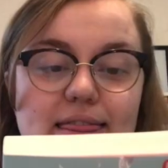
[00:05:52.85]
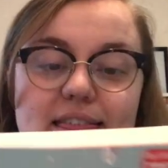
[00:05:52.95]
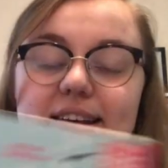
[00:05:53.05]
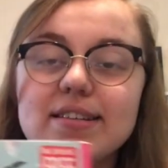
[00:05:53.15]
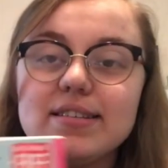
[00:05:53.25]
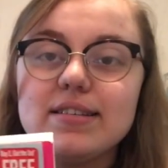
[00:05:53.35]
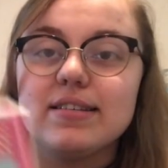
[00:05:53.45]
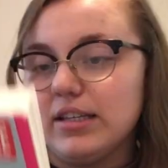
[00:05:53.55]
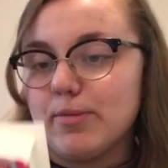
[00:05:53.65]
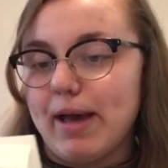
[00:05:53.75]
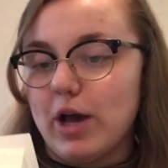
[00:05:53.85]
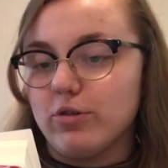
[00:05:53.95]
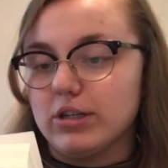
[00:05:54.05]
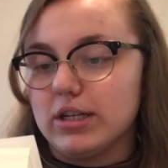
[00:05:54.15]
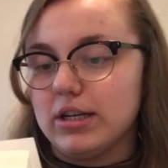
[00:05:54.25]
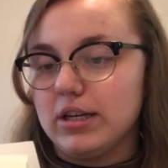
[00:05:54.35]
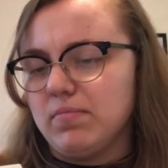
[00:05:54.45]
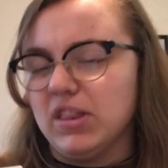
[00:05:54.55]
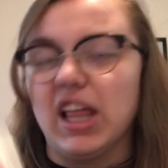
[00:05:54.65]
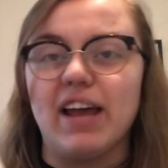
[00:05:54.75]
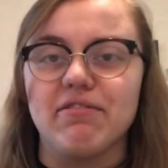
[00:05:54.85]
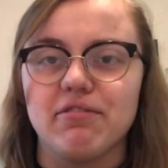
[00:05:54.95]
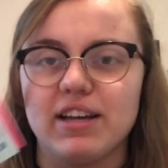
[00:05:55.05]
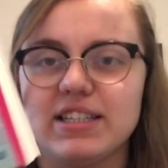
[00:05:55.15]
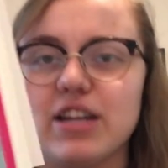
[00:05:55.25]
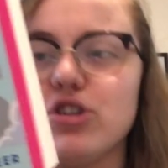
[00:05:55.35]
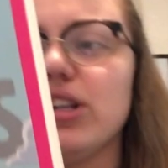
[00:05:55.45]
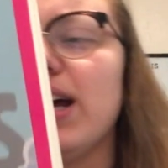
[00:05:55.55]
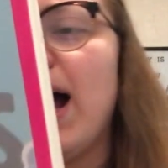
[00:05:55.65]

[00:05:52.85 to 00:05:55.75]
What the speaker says: This is about life, essentially.